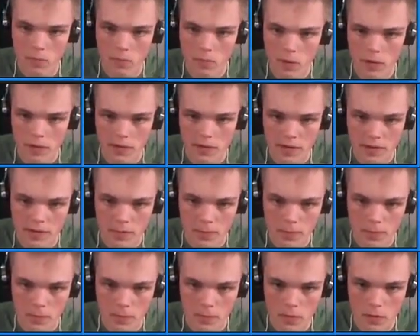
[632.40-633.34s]
What is this?
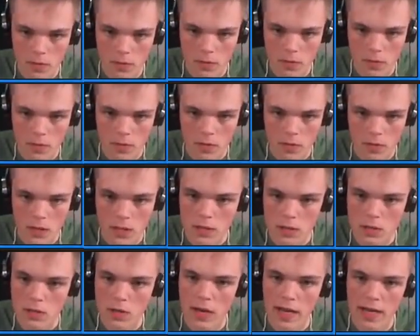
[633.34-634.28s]

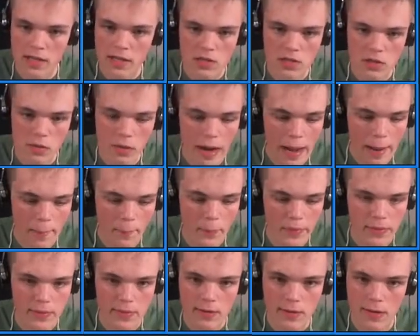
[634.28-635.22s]
To collect scrap.
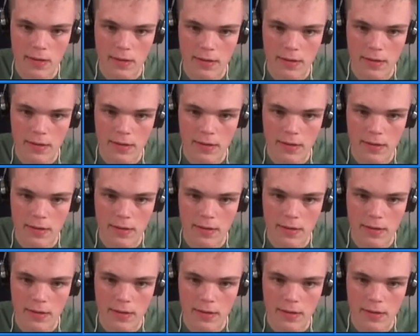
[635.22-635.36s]
Oh,